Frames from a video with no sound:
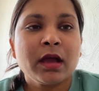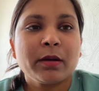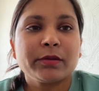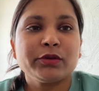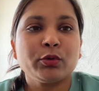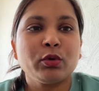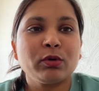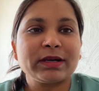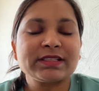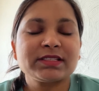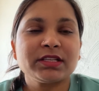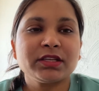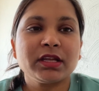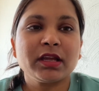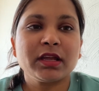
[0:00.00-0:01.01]
who are
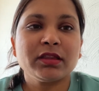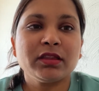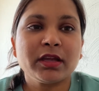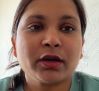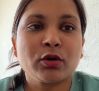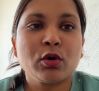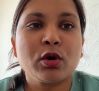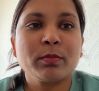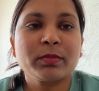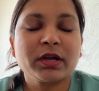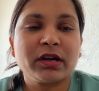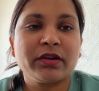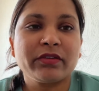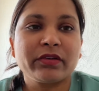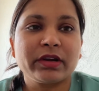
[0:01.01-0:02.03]
sitting in their home
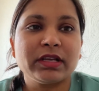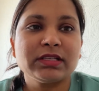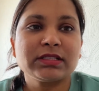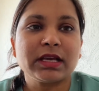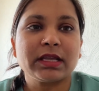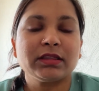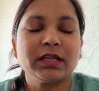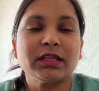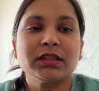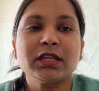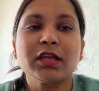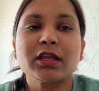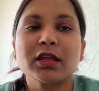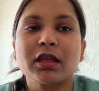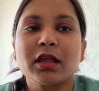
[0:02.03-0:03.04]
countries and then
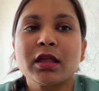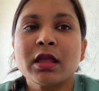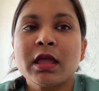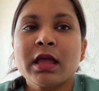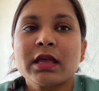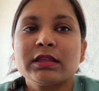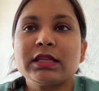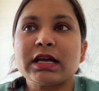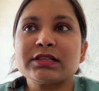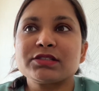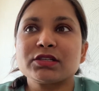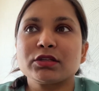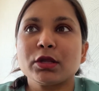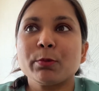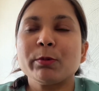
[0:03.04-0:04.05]
thinking that
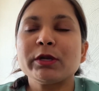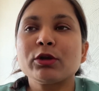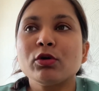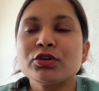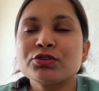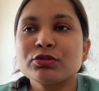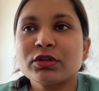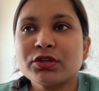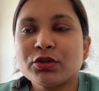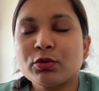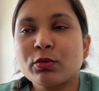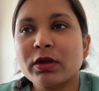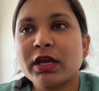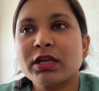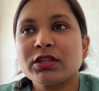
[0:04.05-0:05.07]
they will go to the
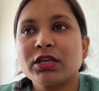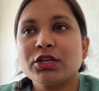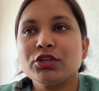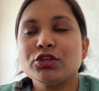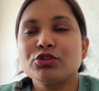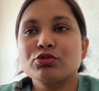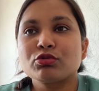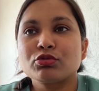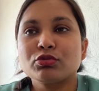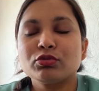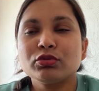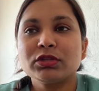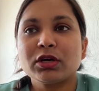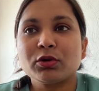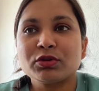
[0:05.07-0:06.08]
UK, they need to
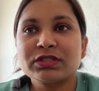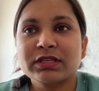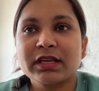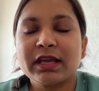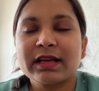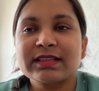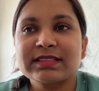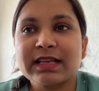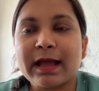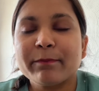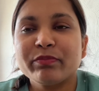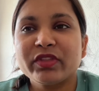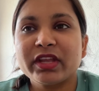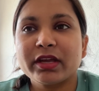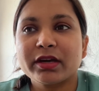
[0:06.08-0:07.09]
do the Osce
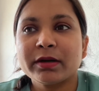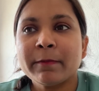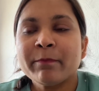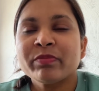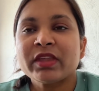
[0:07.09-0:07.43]
exam there.